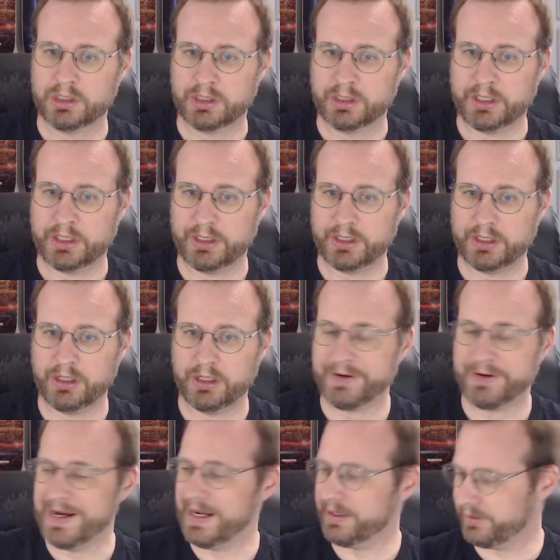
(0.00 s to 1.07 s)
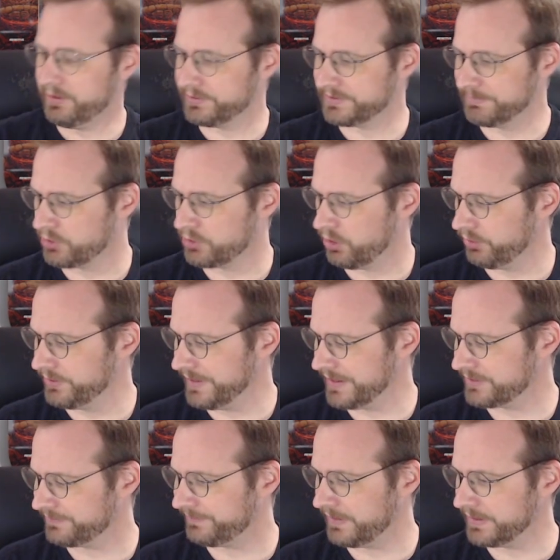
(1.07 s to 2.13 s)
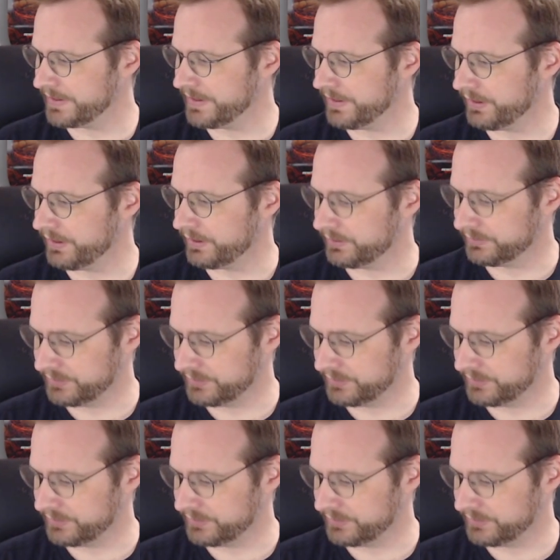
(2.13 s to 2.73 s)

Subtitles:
All right. Oh, some Golden Age fun here.